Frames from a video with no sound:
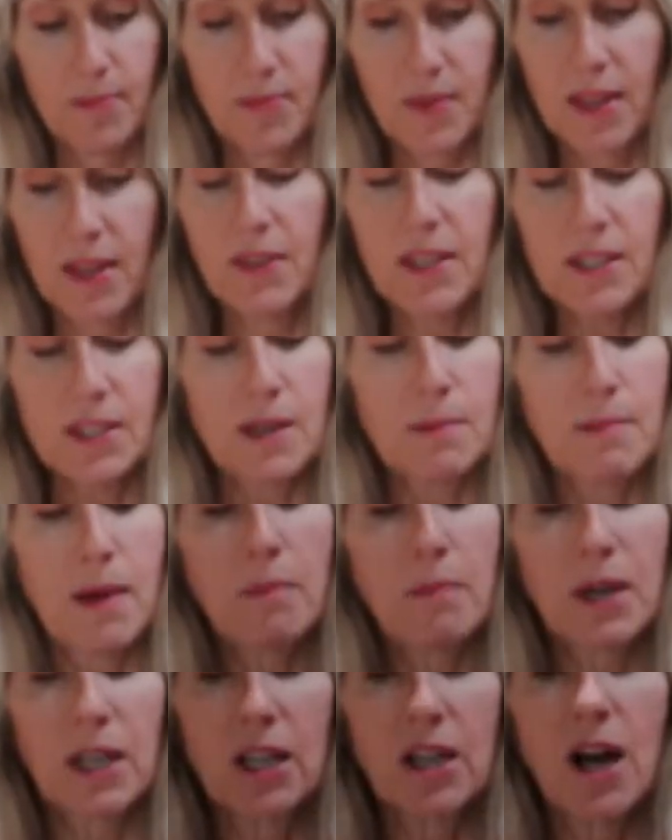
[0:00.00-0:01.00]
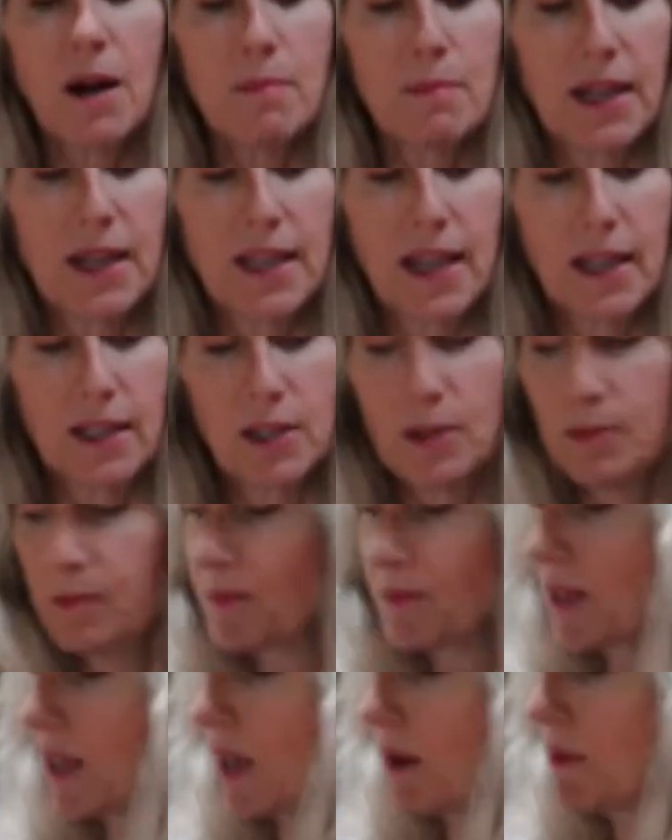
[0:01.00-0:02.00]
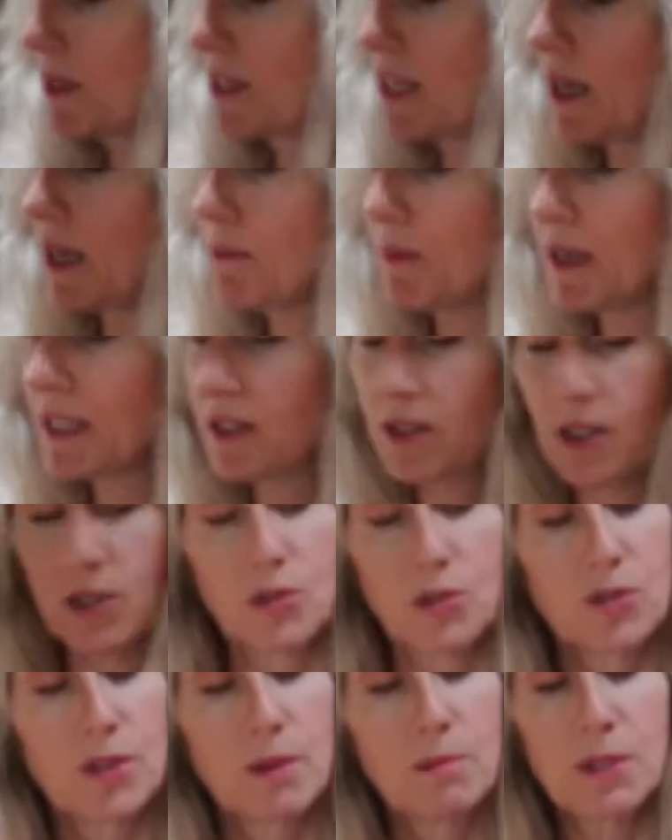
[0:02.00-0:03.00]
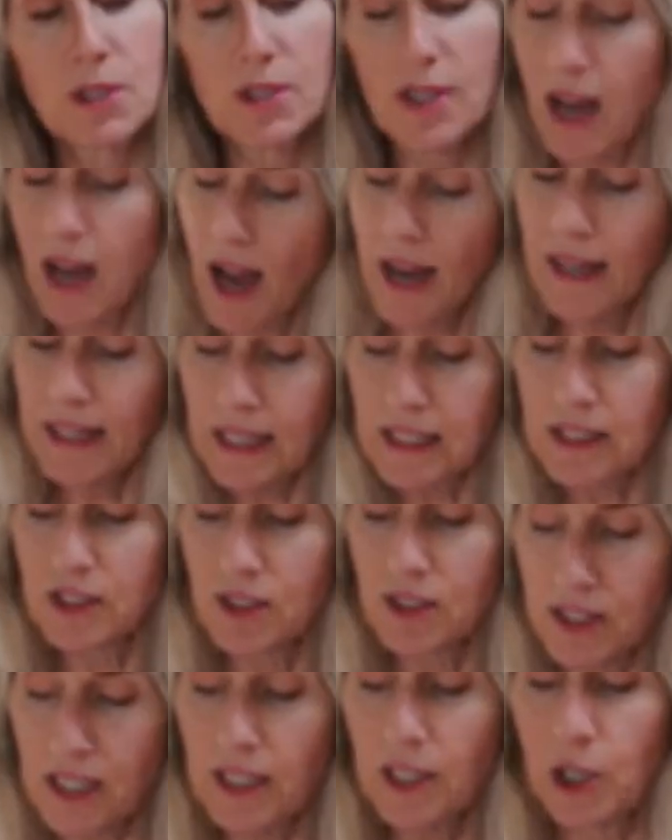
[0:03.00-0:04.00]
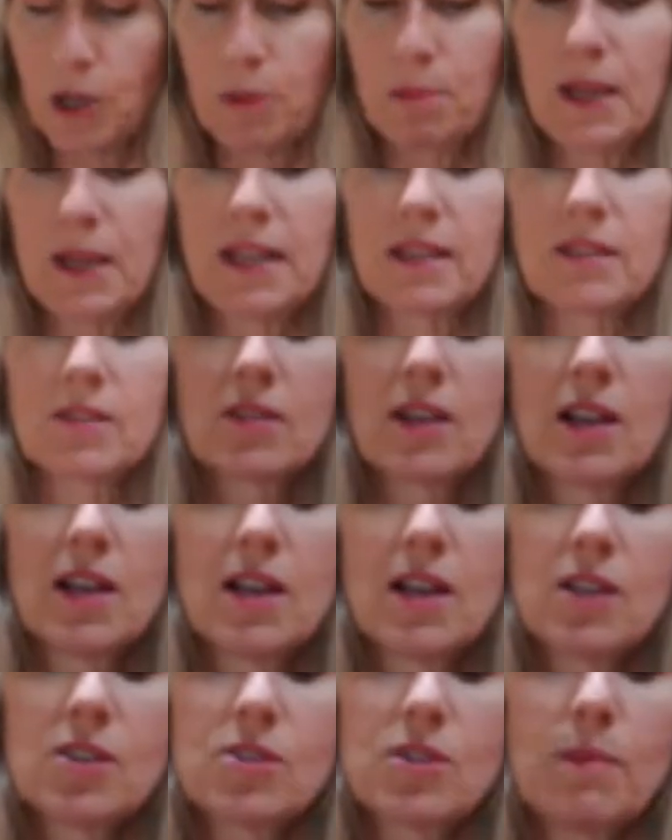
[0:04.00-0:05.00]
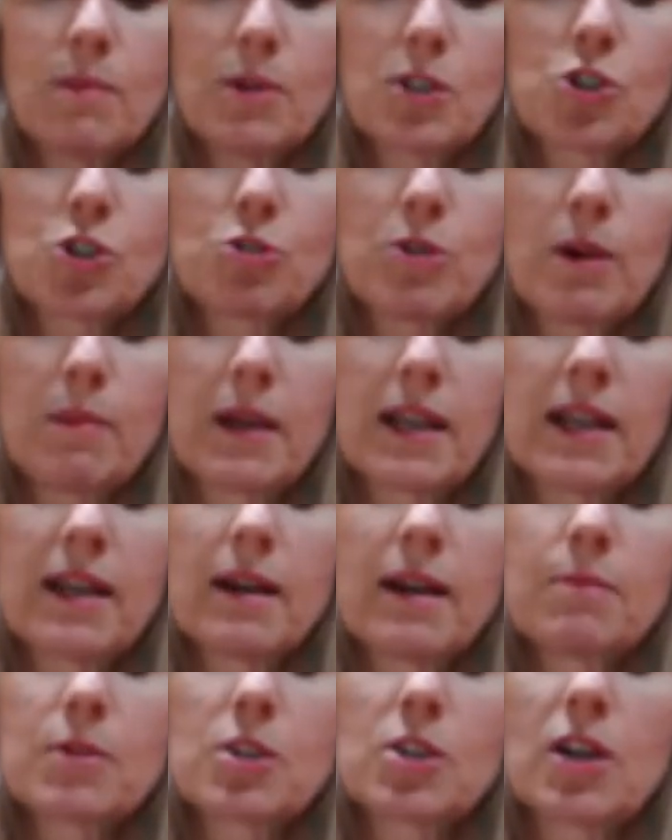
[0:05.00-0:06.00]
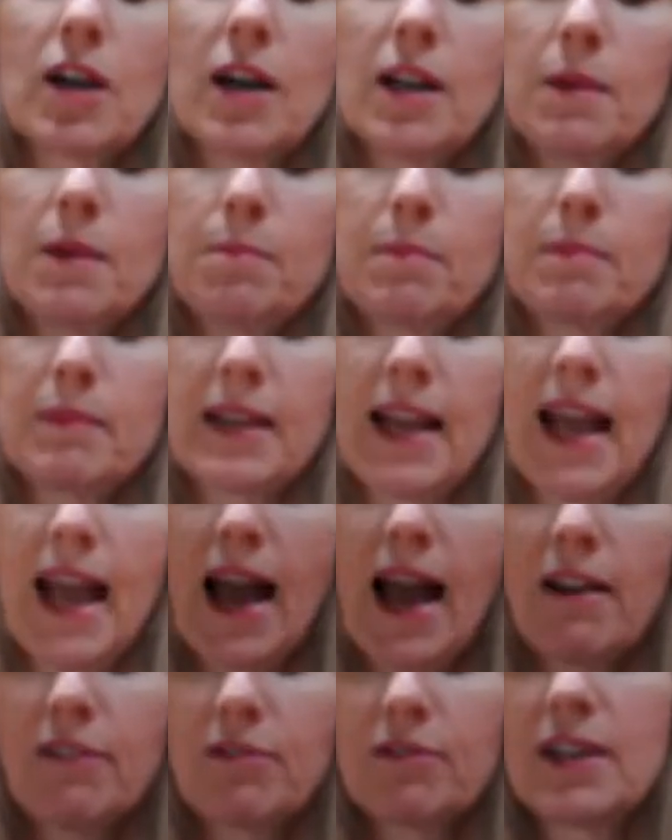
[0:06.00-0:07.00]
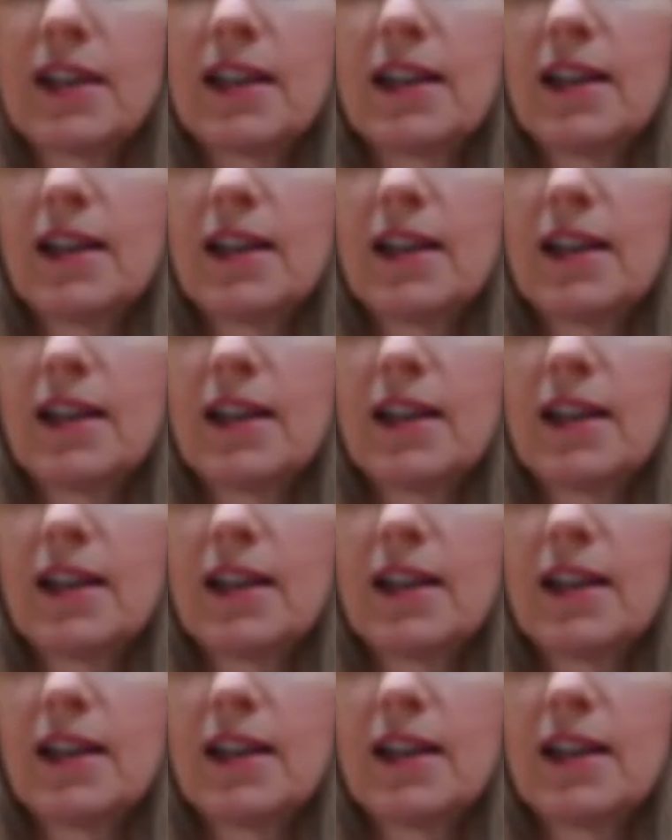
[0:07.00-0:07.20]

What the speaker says: And this time I'm going to cut my yellow. I'm going to take my scissors. I'm going to say, I need a skinnier piece. So I'm going to trim it. I'm going to cut it in half.